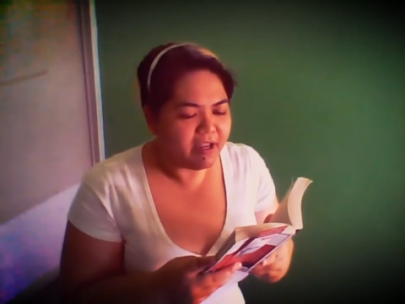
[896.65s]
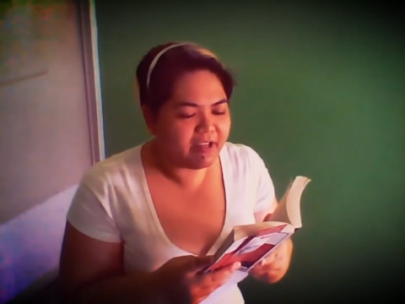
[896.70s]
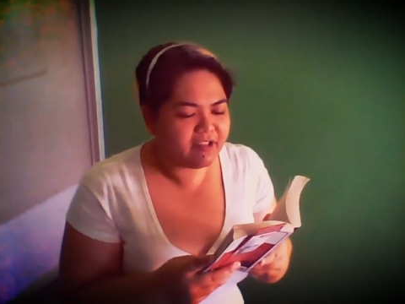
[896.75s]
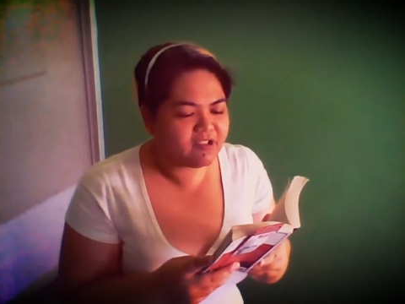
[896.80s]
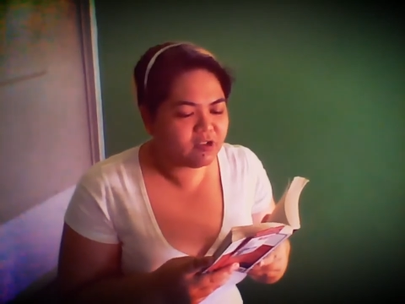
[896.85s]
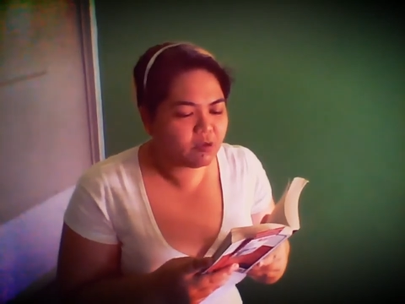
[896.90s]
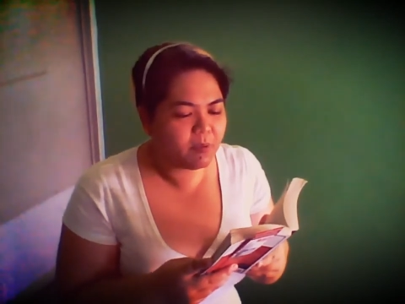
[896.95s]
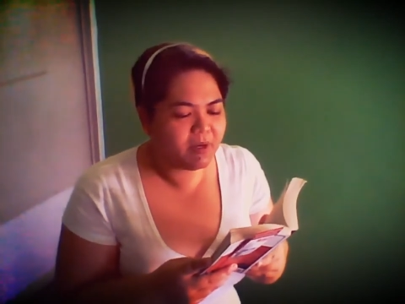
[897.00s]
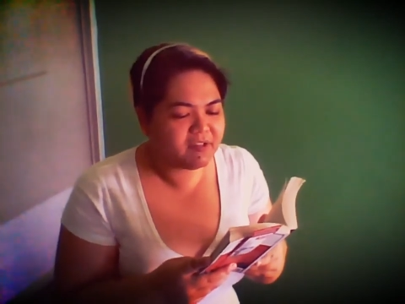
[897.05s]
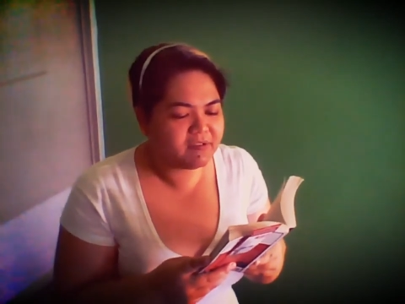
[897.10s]

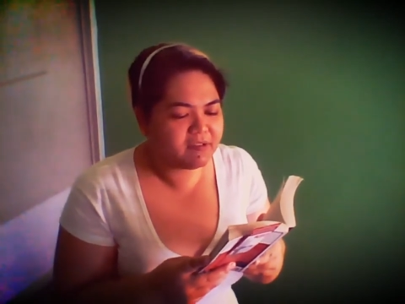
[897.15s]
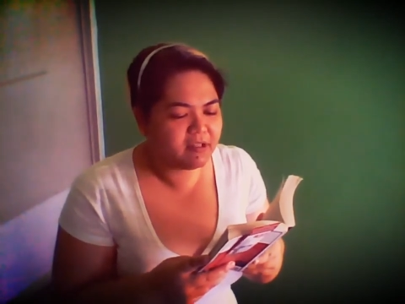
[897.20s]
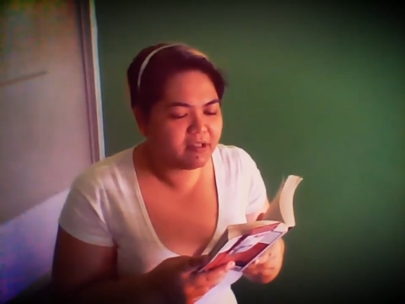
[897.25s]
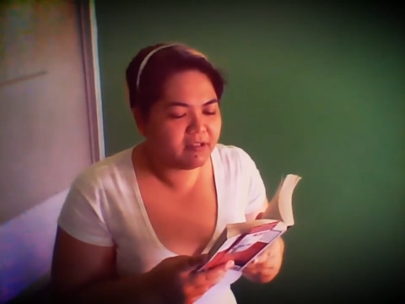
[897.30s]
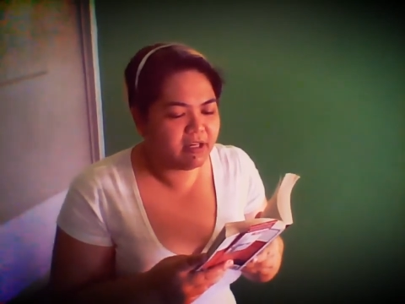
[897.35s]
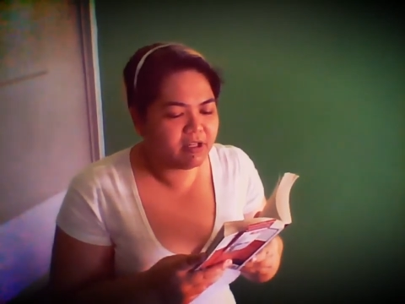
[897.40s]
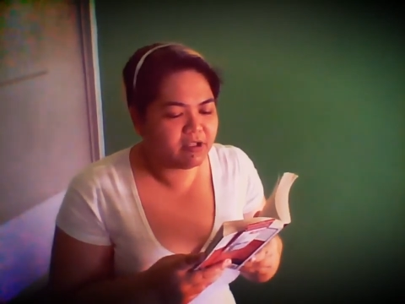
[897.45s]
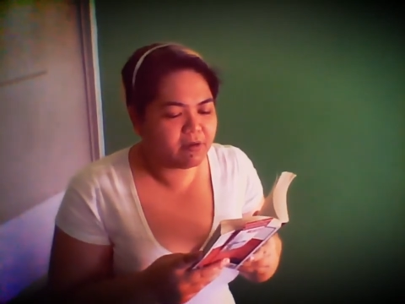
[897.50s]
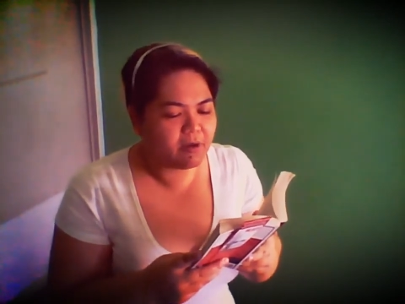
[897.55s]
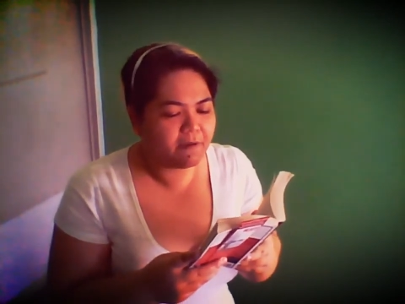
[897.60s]
is
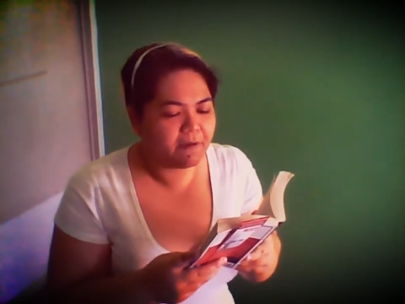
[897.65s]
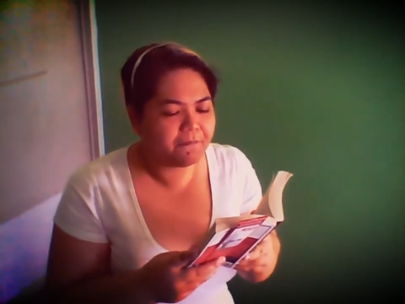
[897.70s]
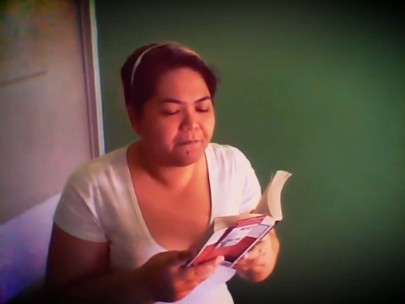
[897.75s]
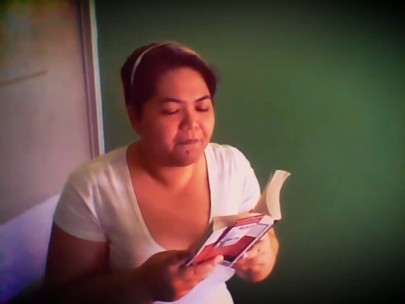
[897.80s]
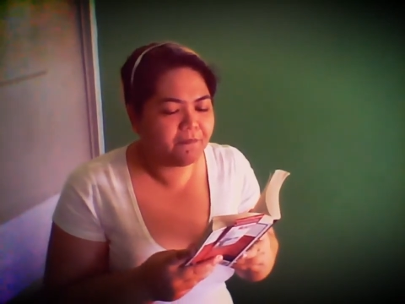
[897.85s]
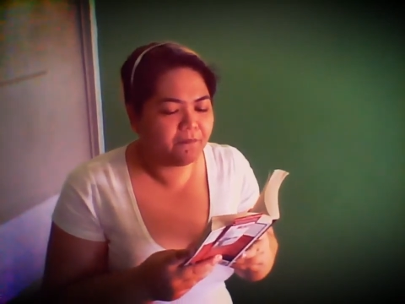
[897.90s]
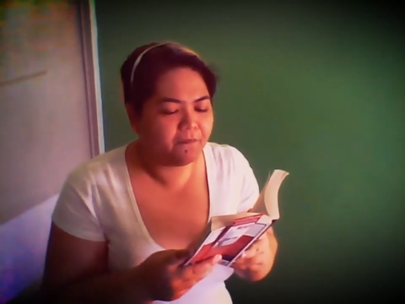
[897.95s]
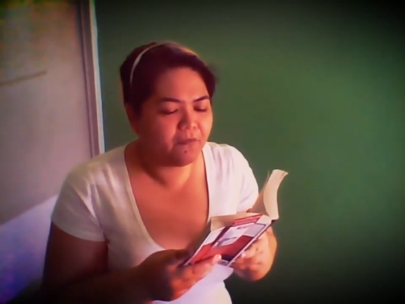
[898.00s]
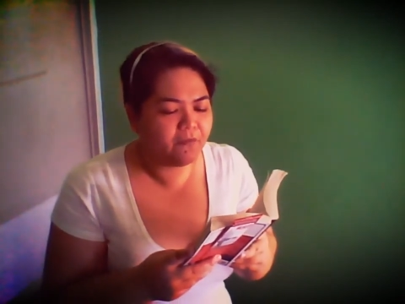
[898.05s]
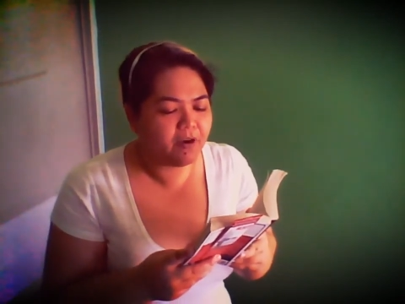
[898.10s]
twisted into
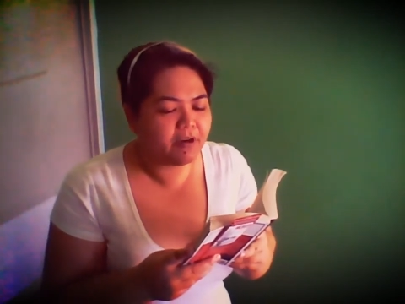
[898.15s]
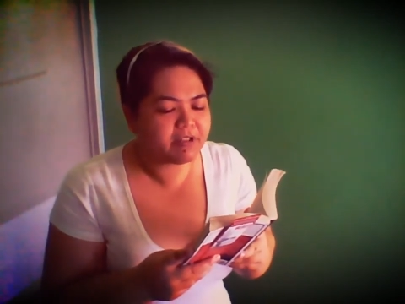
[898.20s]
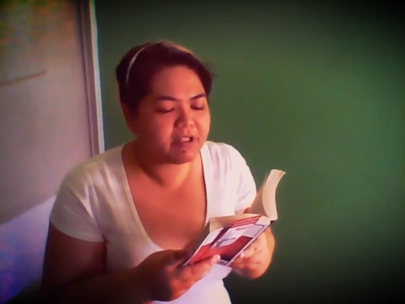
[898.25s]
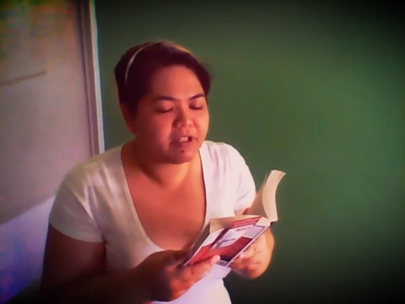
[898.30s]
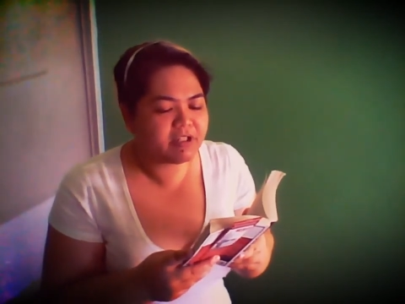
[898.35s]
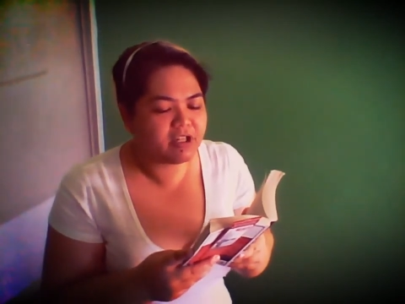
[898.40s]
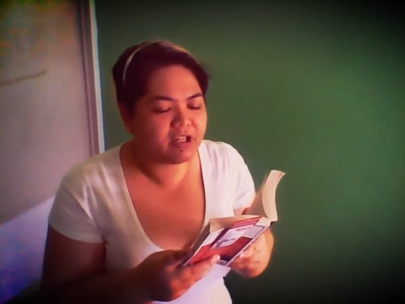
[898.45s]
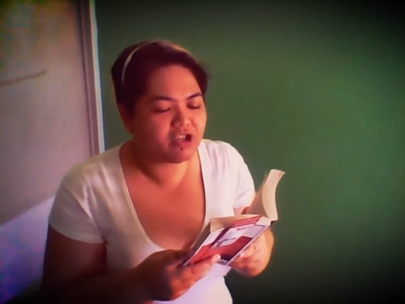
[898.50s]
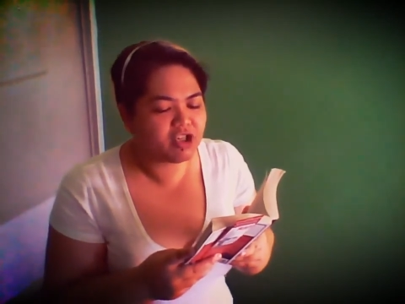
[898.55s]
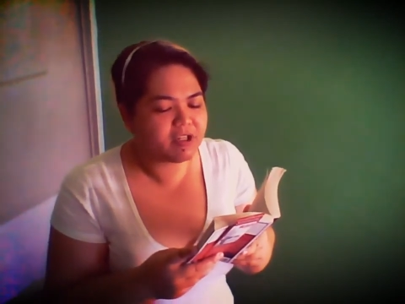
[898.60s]
a
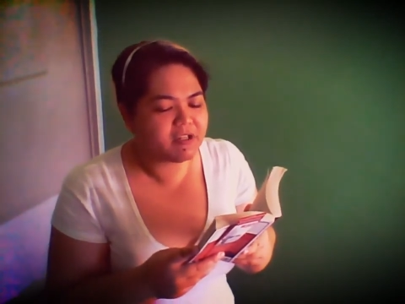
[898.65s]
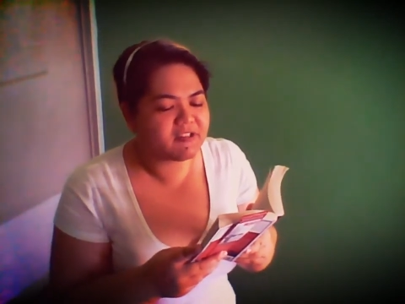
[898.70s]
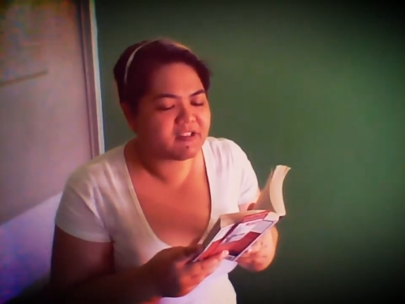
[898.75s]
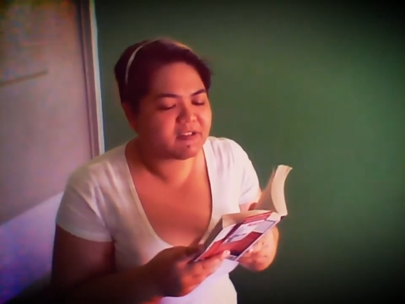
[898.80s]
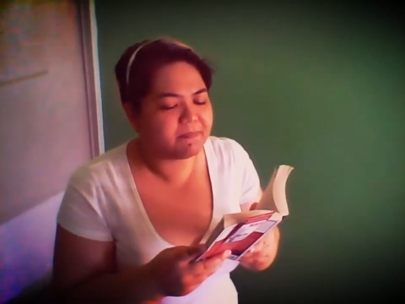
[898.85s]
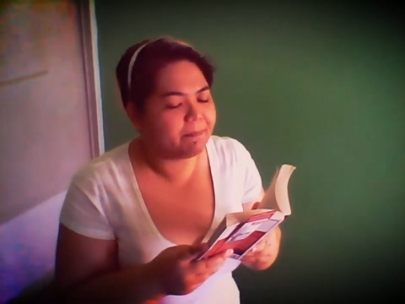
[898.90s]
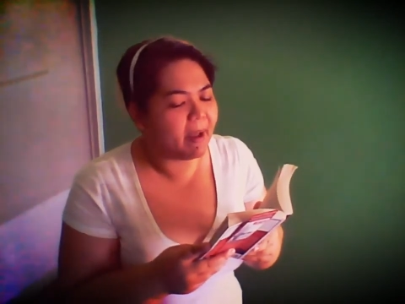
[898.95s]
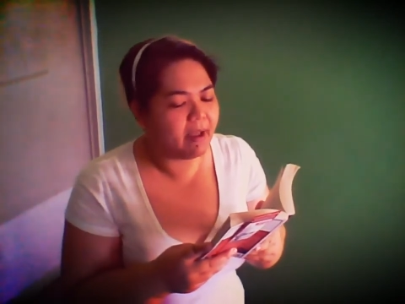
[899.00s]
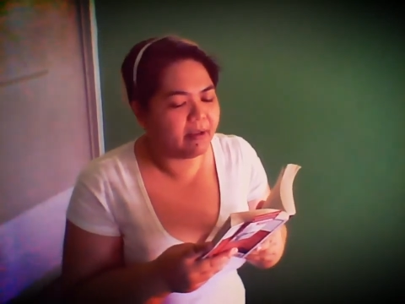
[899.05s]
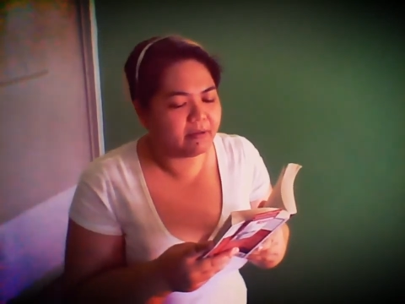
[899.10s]

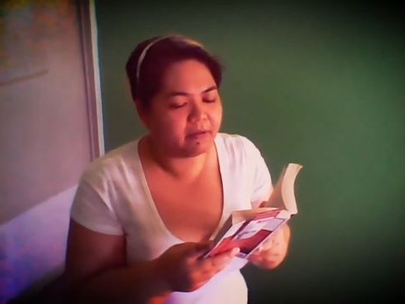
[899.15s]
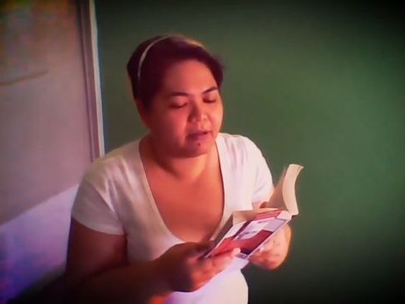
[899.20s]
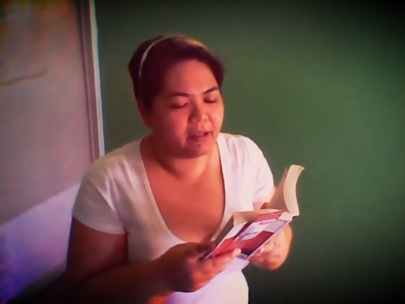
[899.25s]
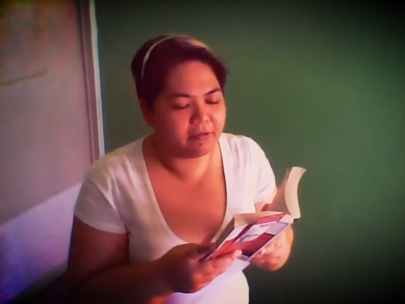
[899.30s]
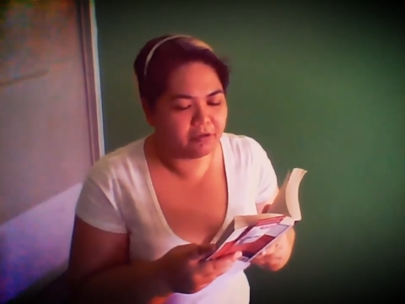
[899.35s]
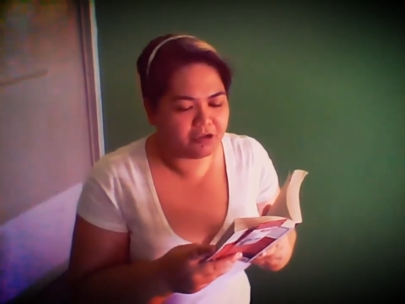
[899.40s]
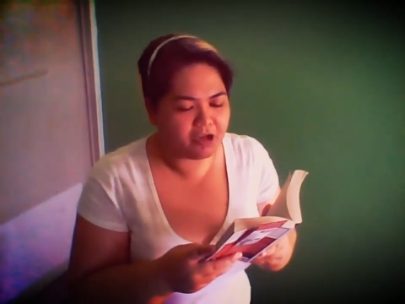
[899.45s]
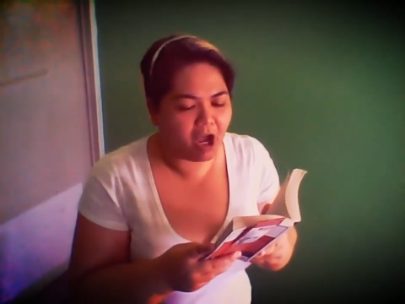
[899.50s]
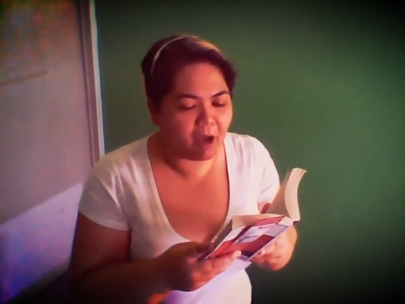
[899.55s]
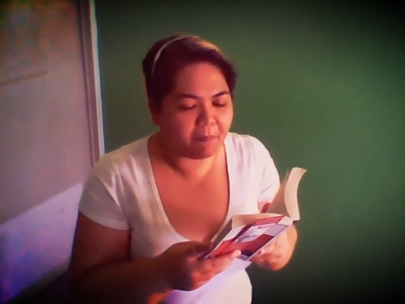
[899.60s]
vertiginous bun
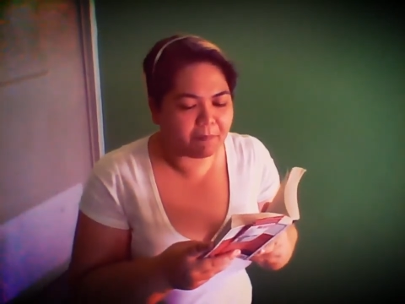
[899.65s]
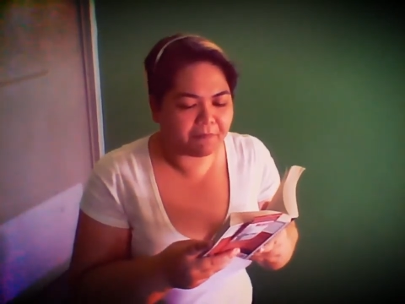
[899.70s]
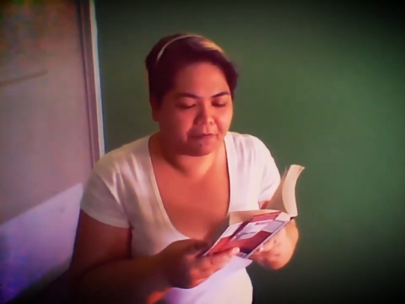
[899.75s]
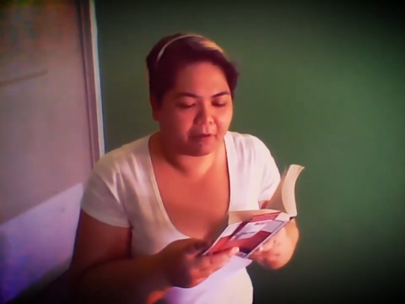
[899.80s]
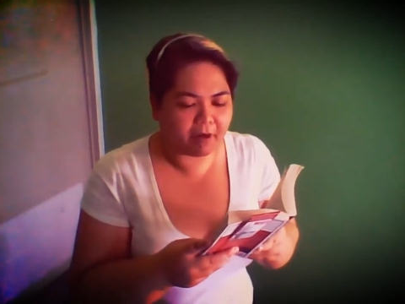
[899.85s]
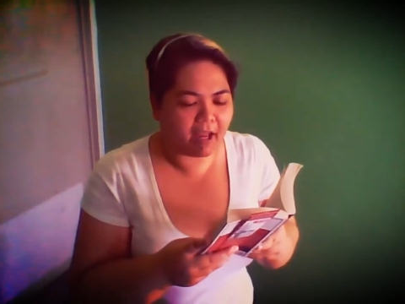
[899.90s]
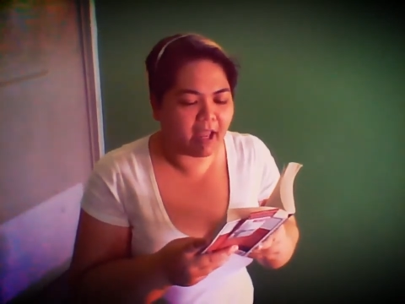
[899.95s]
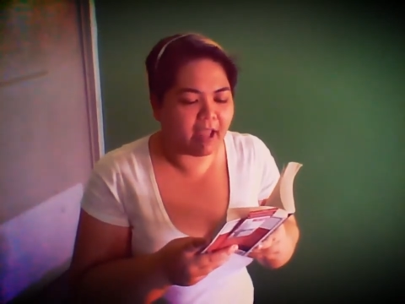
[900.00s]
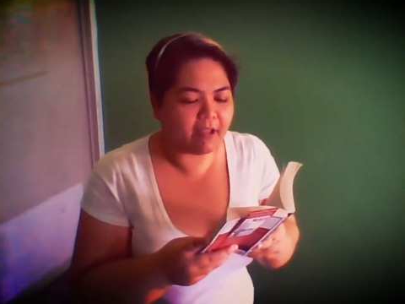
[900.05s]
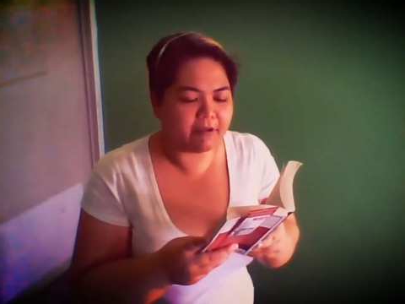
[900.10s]
at the top of
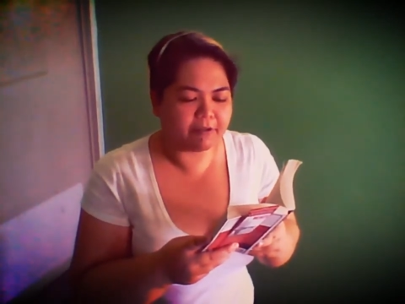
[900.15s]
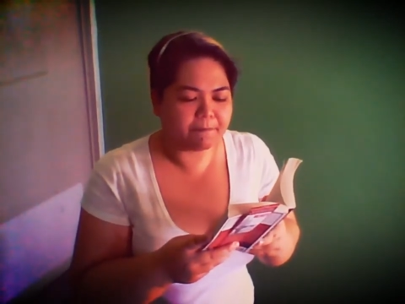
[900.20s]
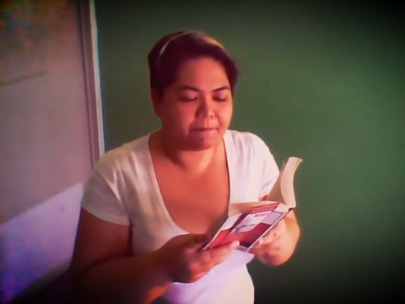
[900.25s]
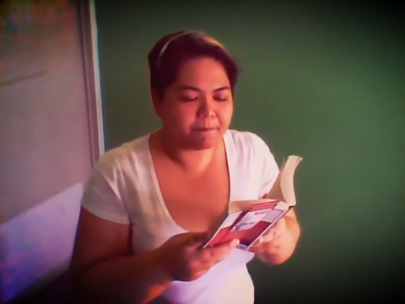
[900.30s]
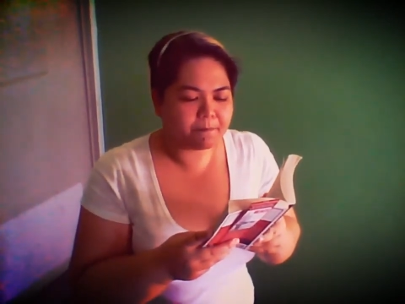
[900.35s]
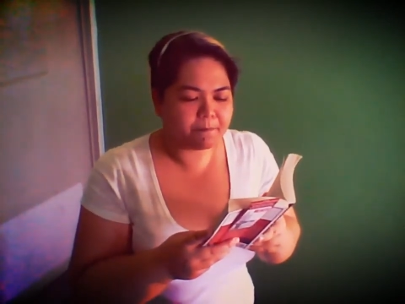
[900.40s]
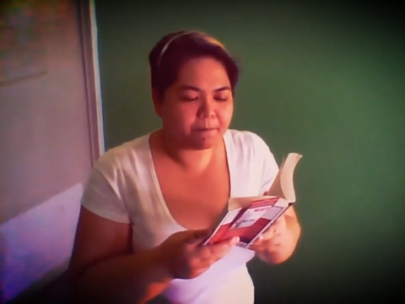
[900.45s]
her head.